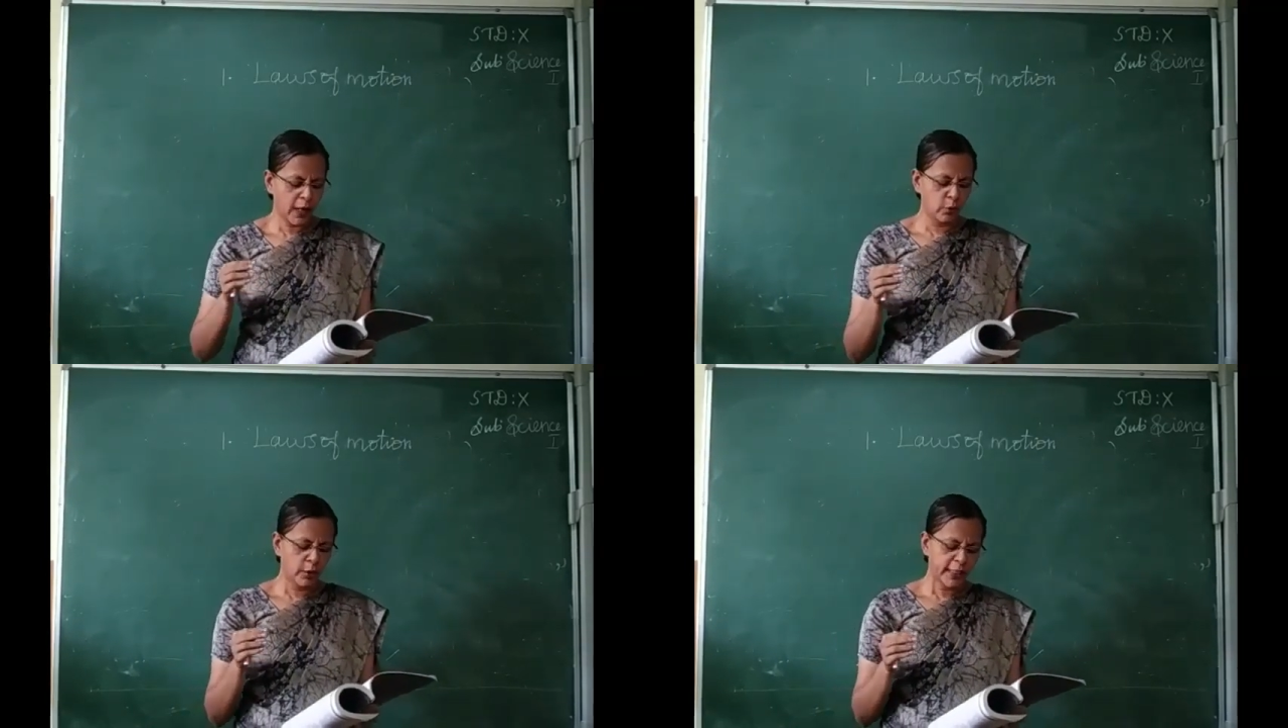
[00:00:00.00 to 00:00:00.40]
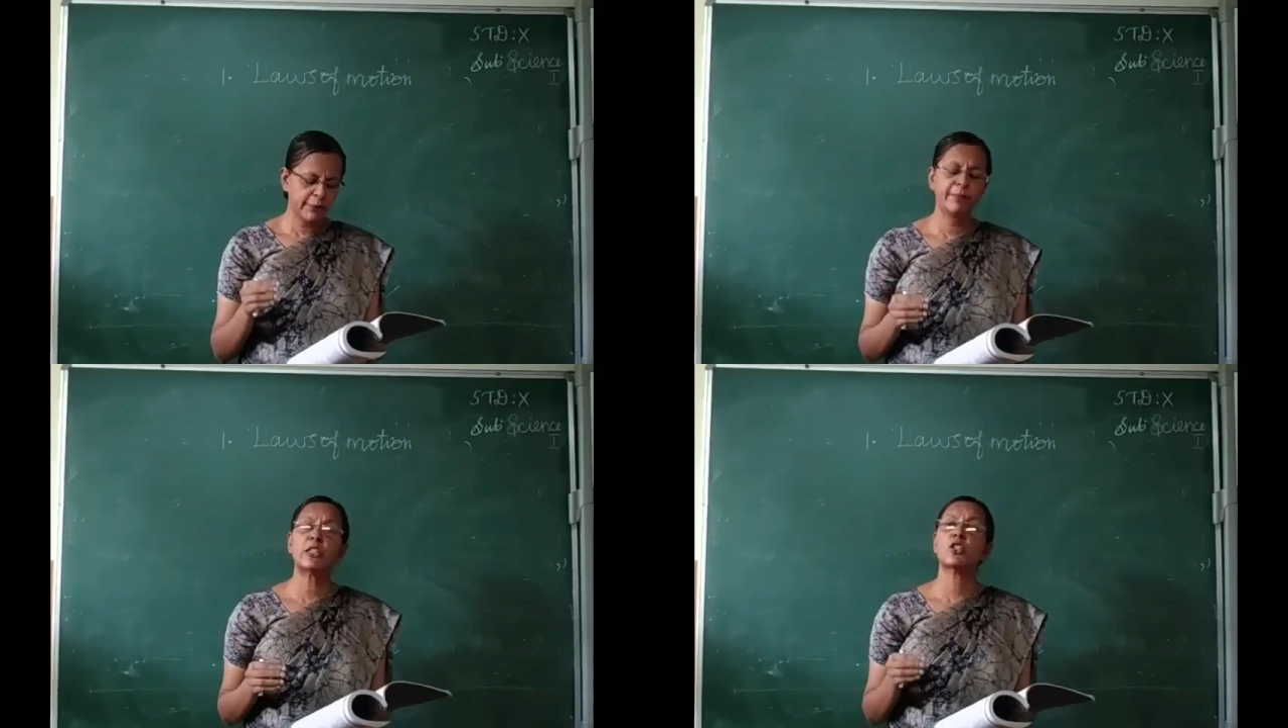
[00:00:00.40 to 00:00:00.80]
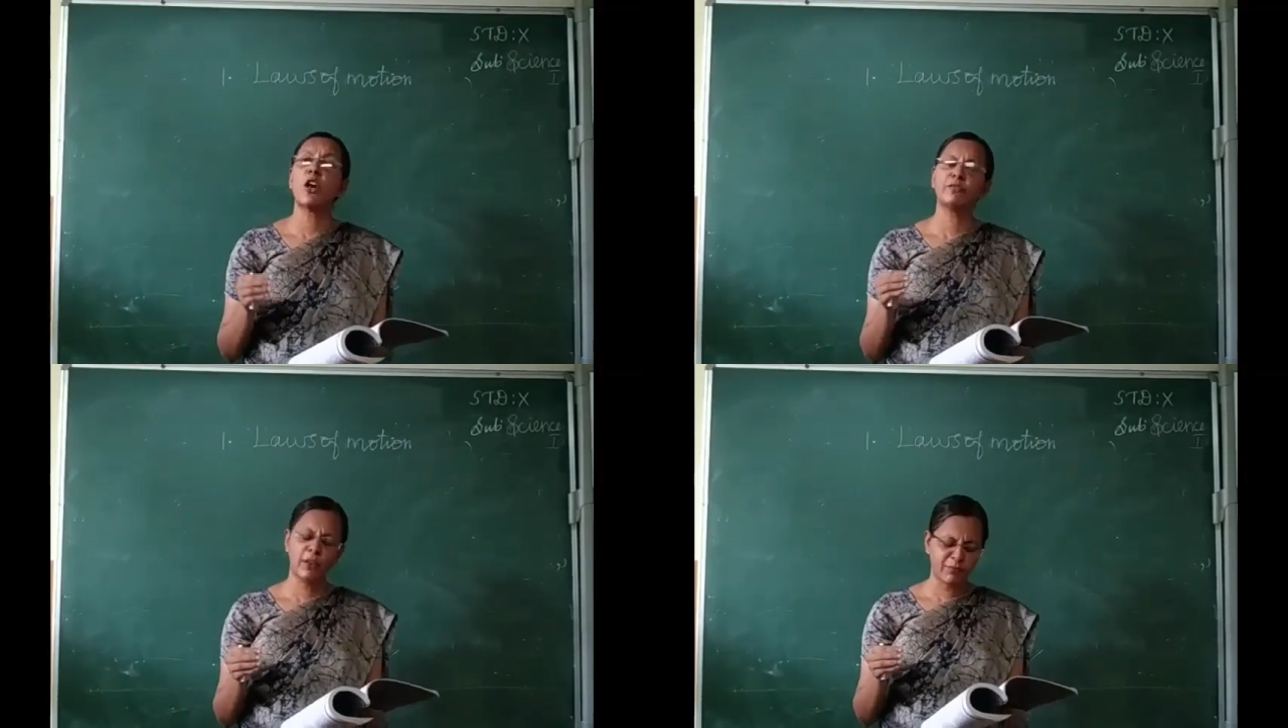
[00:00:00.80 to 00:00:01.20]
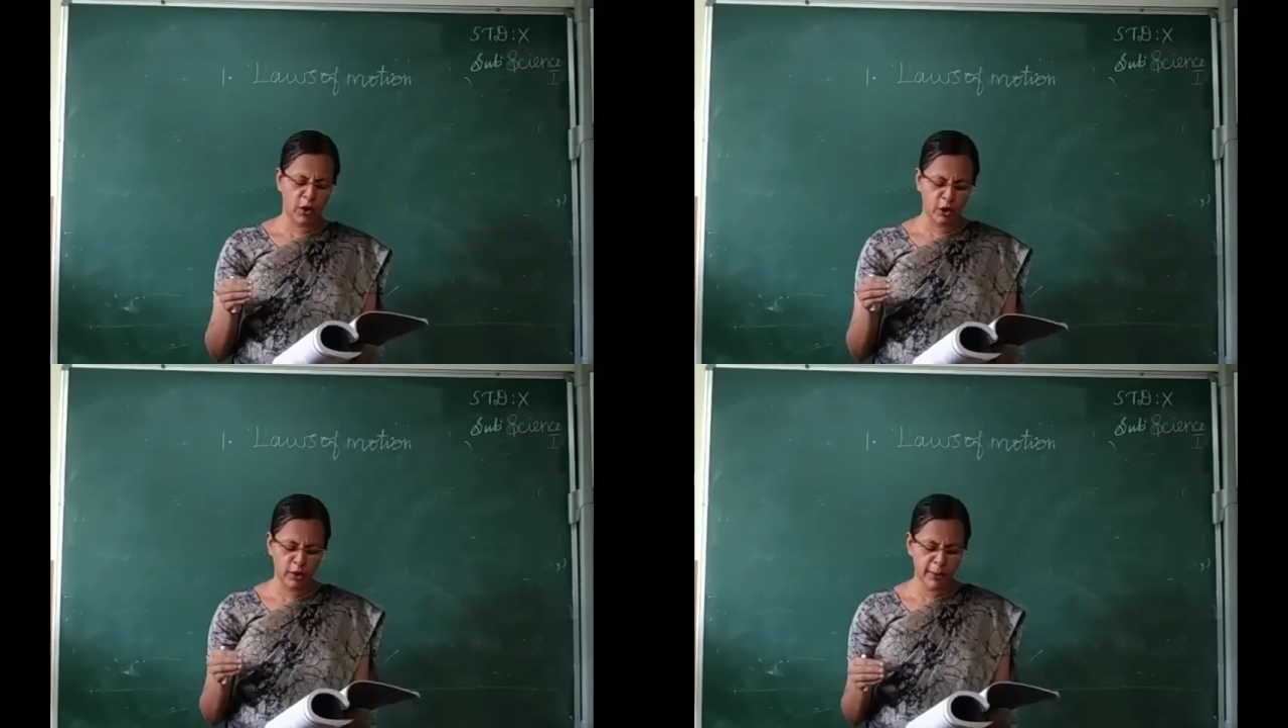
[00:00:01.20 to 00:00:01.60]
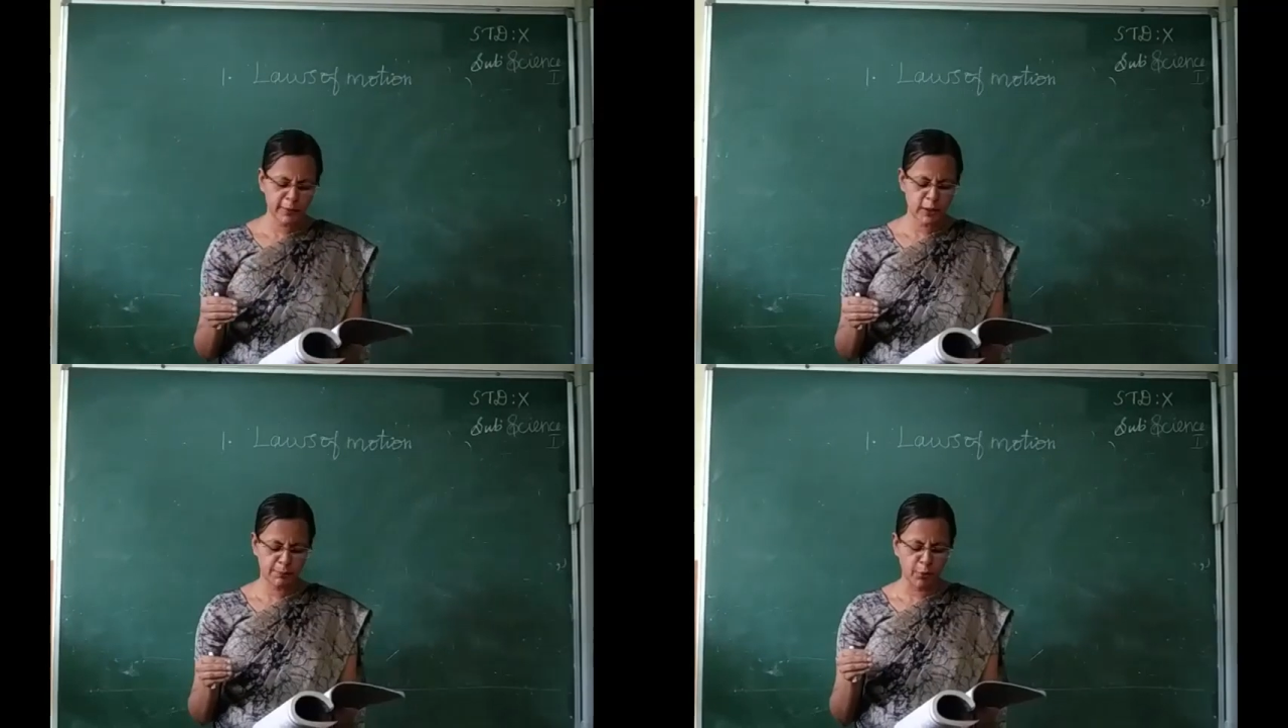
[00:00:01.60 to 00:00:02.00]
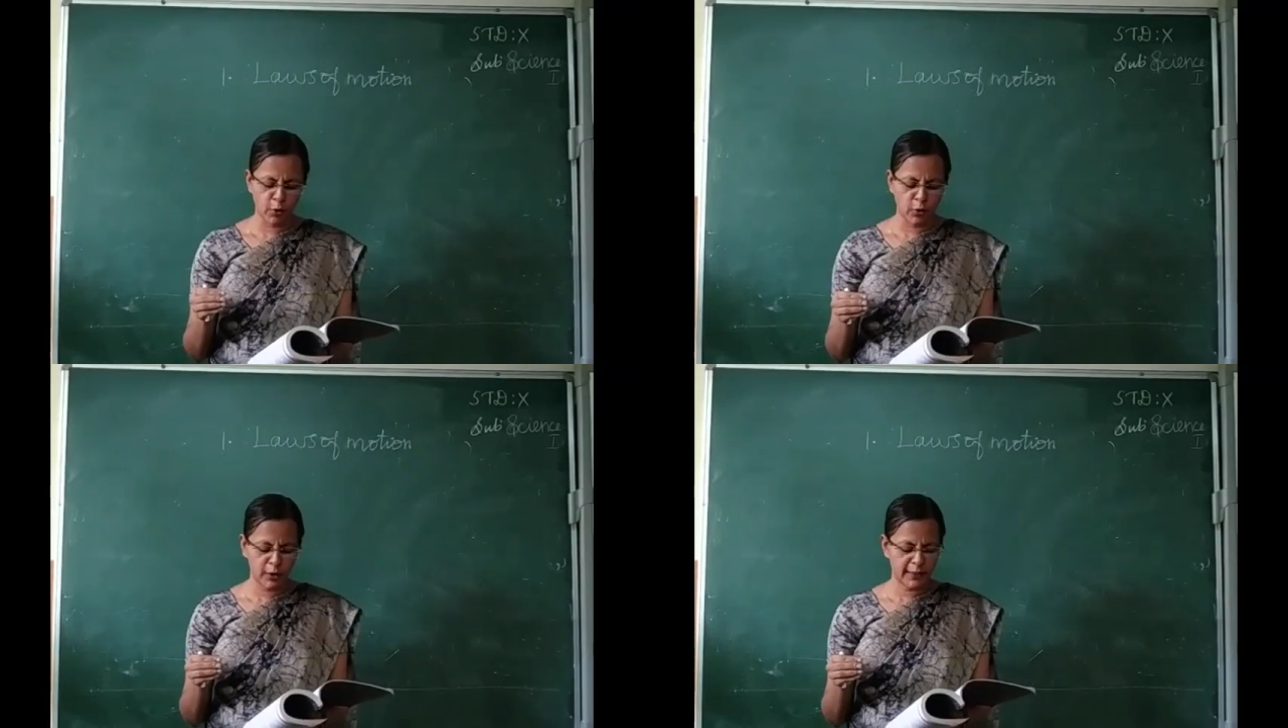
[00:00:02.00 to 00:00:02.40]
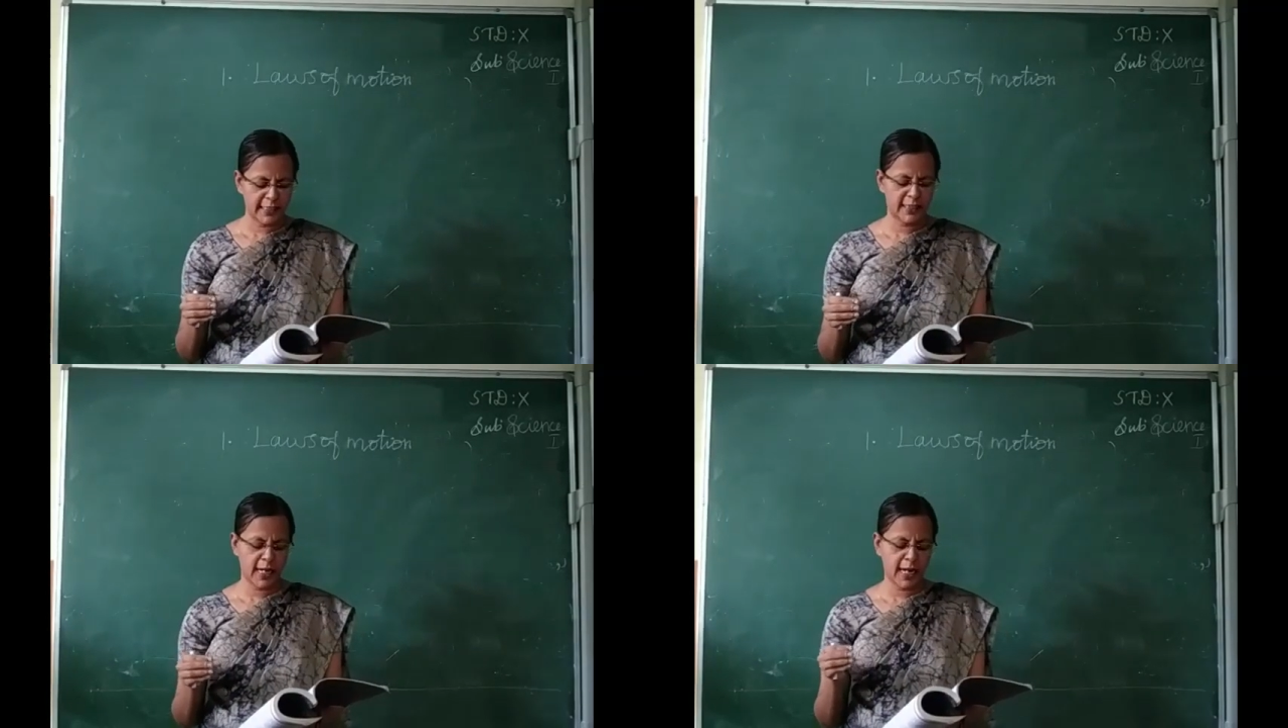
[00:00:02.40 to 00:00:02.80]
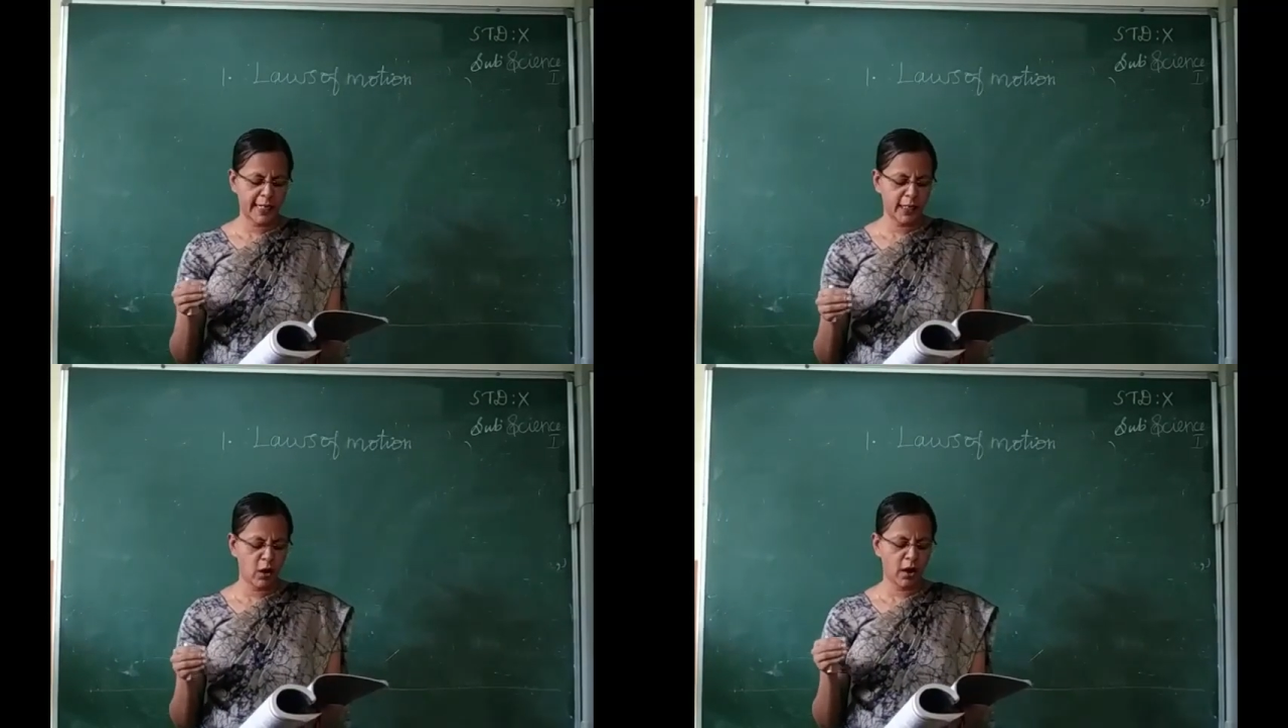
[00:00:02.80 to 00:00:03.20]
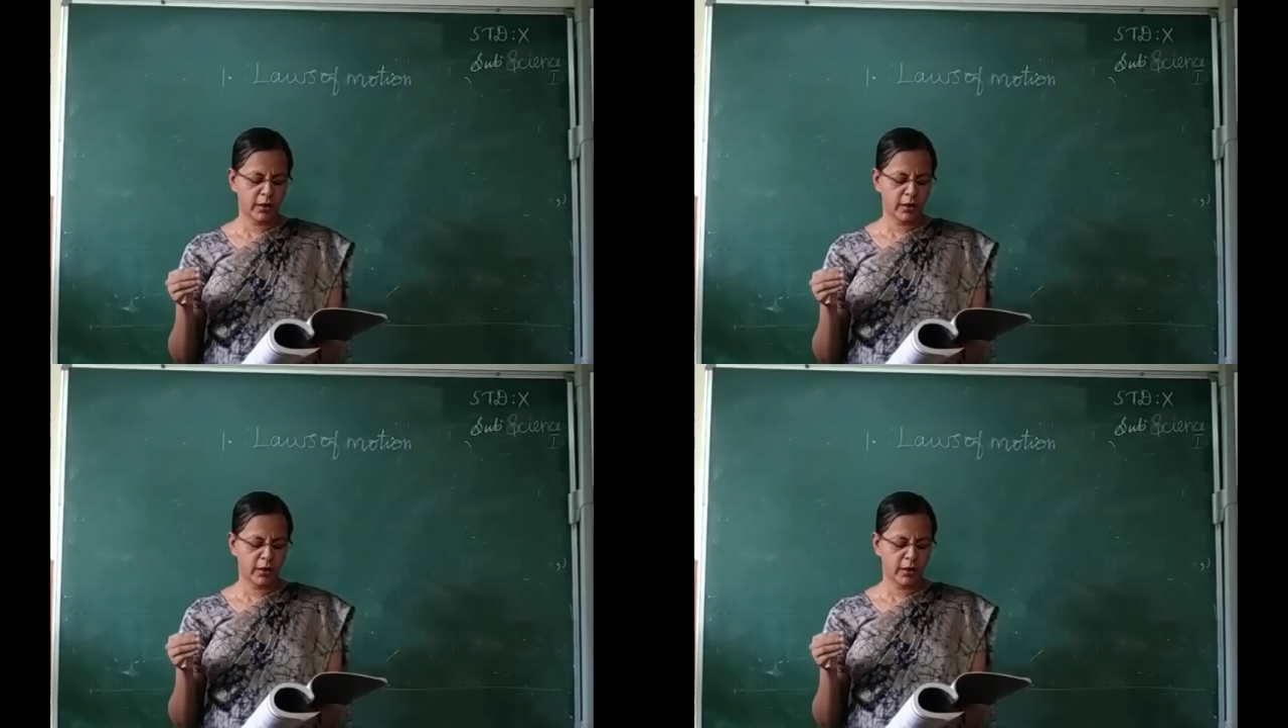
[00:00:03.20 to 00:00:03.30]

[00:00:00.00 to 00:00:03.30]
Now, in which of the following sport the turning